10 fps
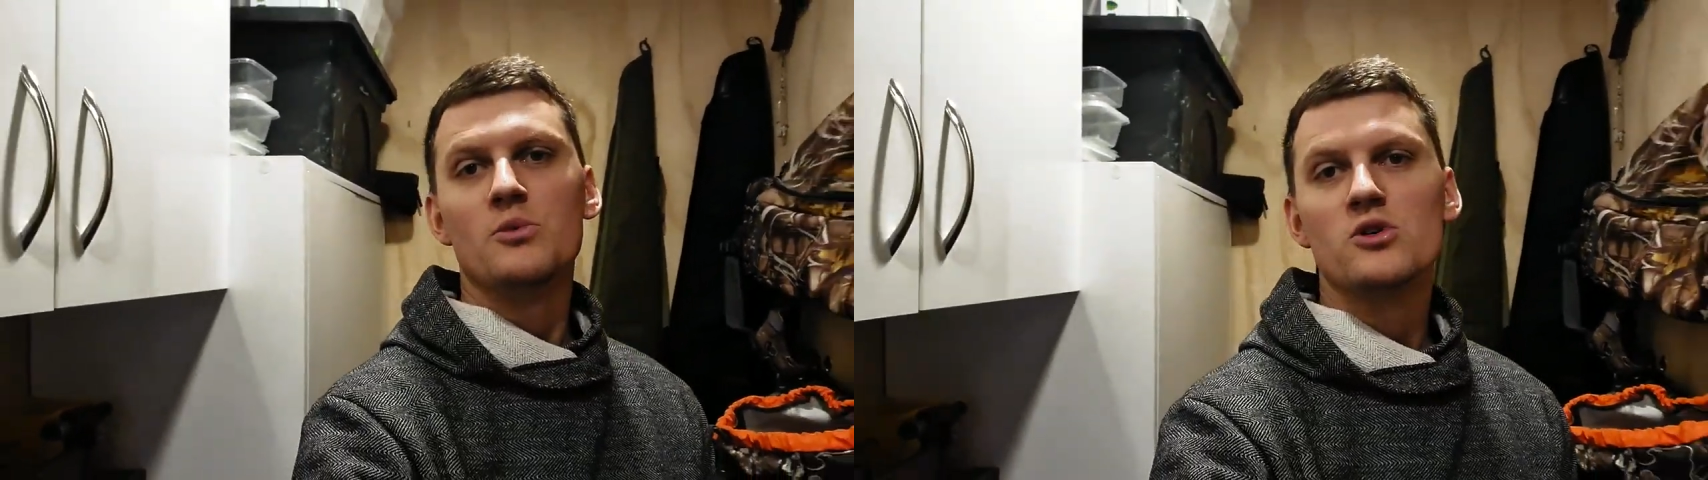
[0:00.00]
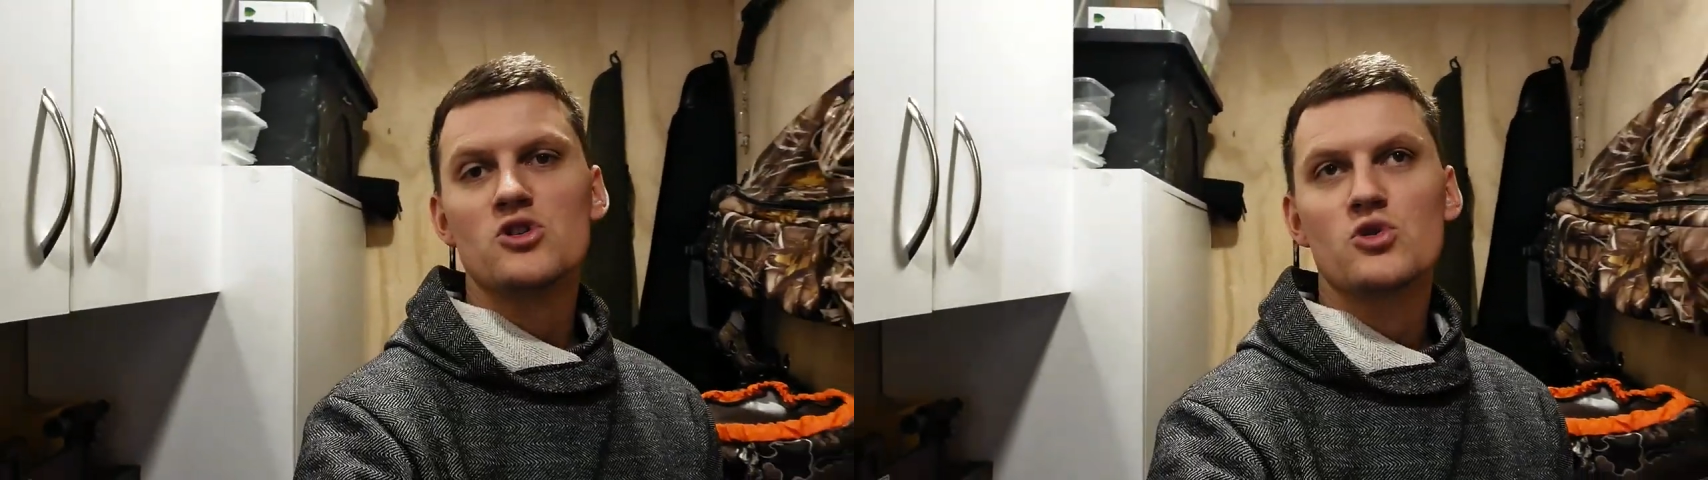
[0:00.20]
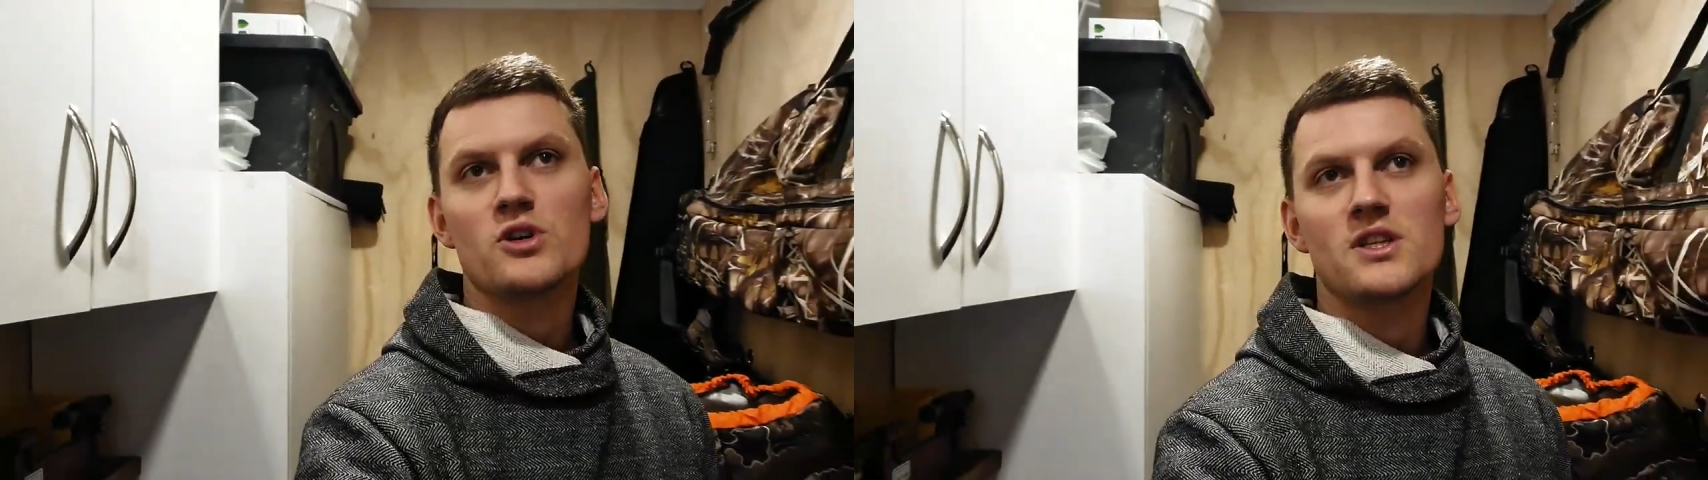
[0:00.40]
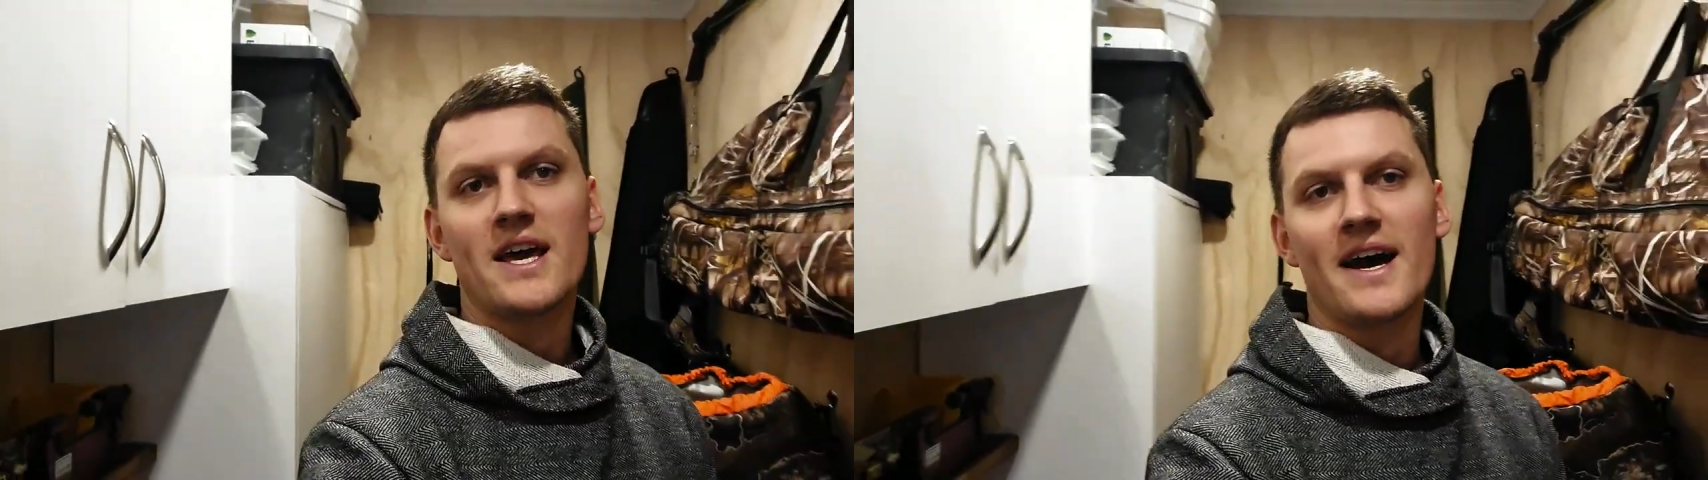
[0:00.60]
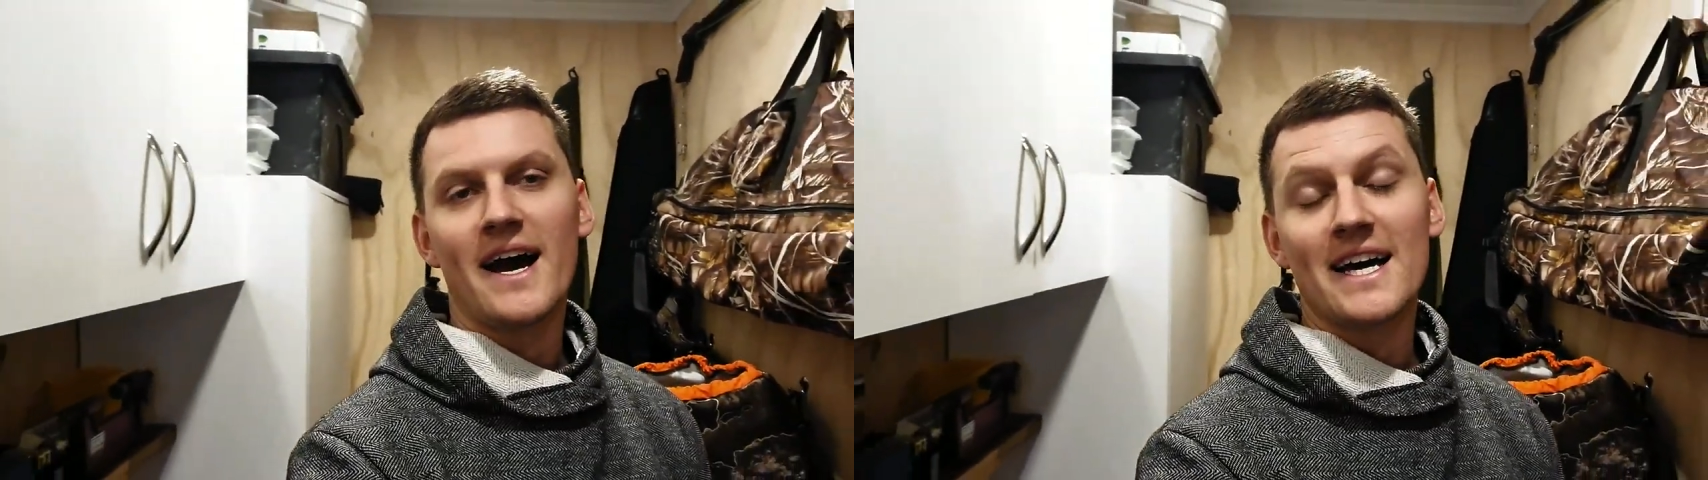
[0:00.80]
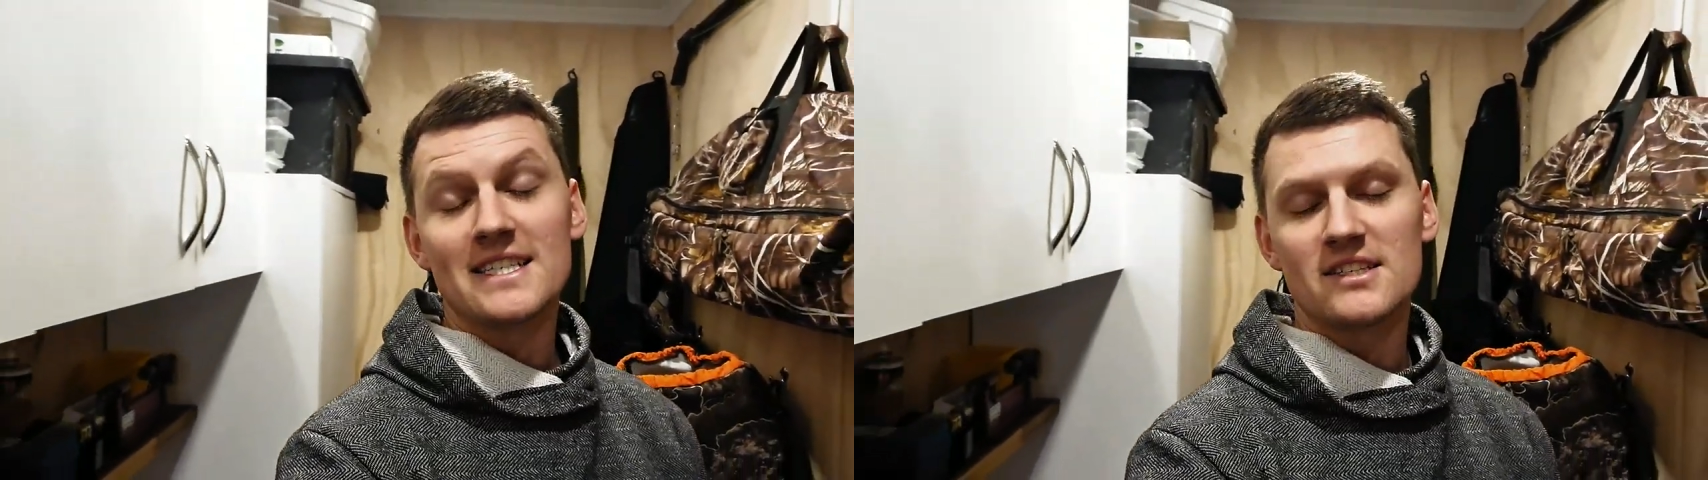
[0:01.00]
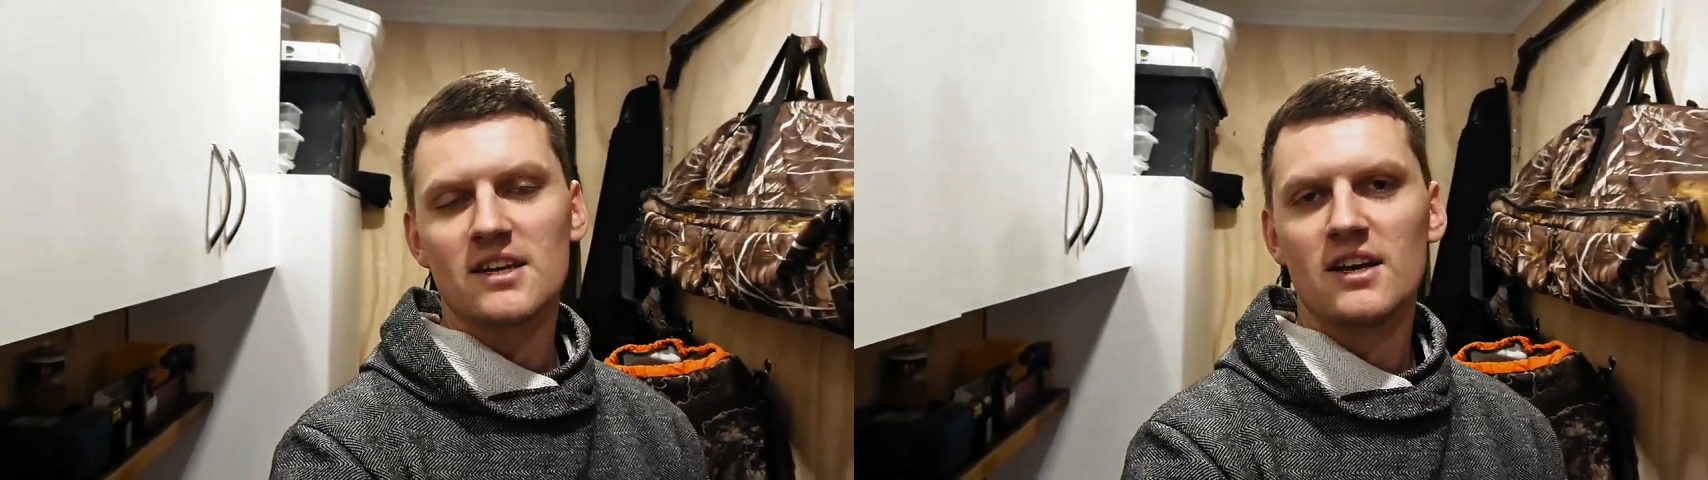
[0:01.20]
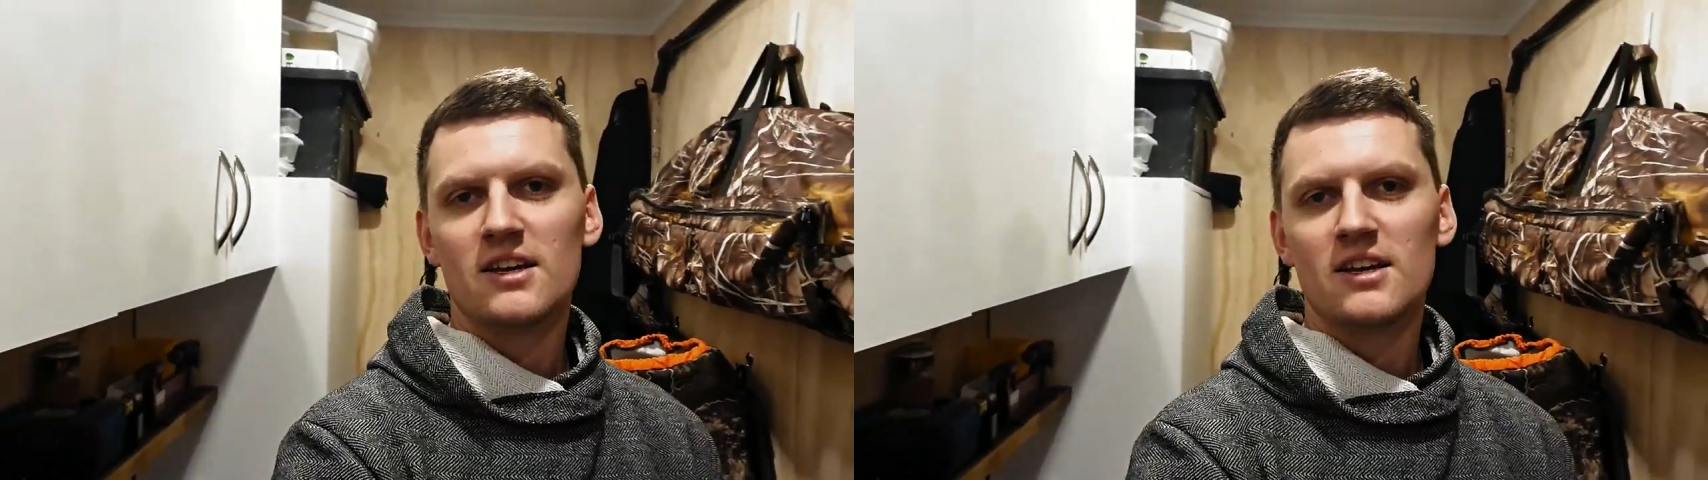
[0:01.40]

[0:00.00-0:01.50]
you enjoyed that hunt.